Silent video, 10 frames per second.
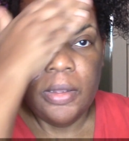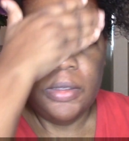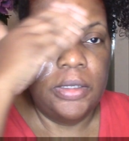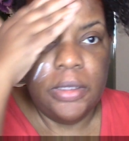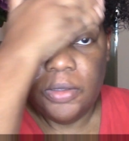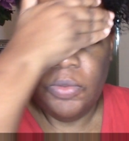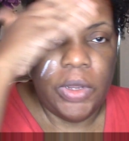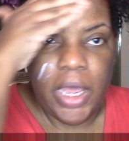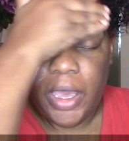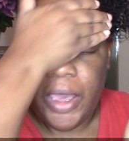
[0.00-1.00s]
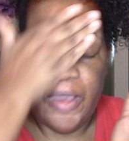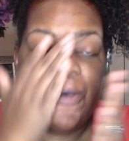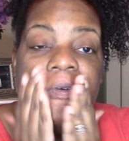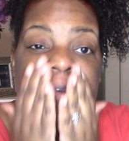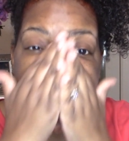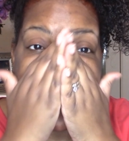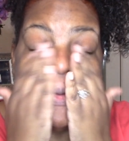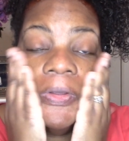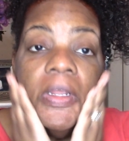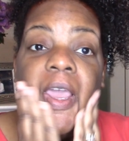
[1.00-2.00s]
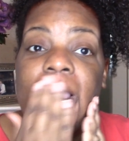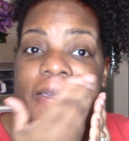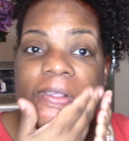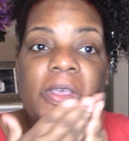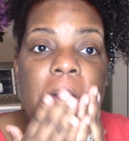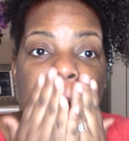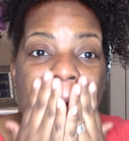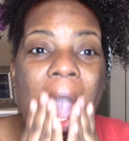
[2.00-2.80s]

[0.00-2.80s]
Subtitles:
this is what I have here today. So